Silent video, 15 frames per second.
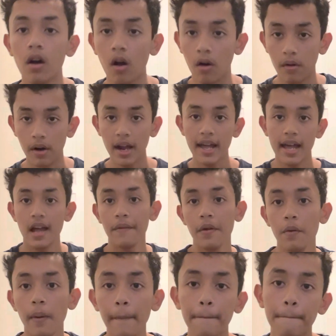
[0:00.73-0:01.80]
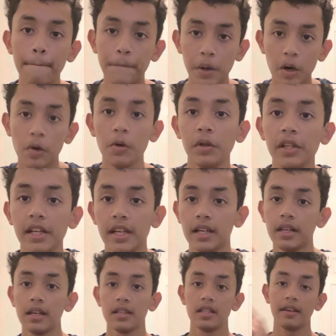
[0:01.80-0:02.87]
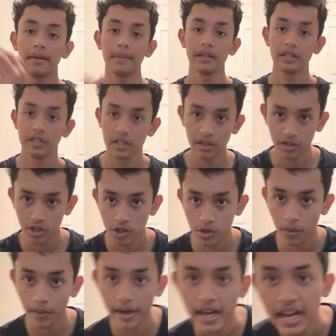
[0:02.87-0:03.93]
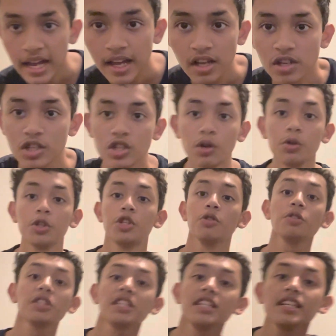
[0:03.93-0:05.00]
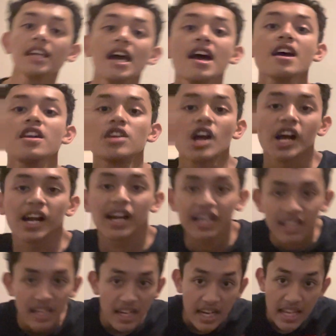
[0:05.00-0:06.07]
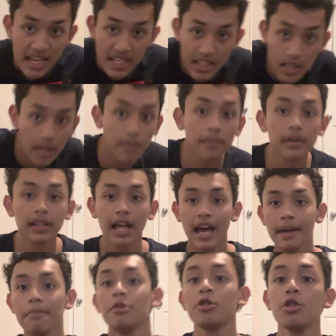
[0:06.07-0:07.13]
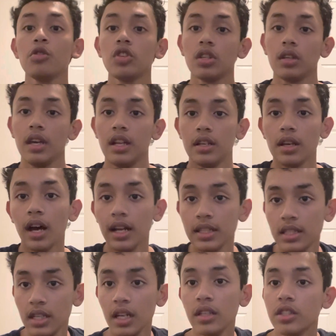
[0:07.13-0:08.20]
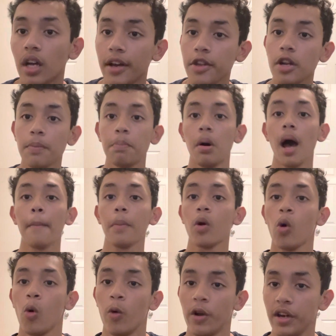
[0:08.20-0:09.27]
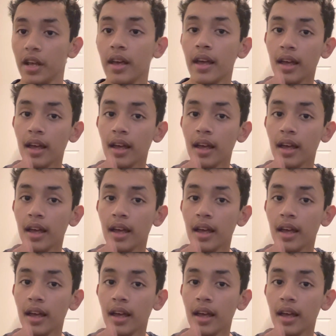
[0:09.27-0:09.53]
All right, everyone, buckle in because I'm about to tell a story so juicy. You're gonna need some lime juice and hot sauce on your popcorn,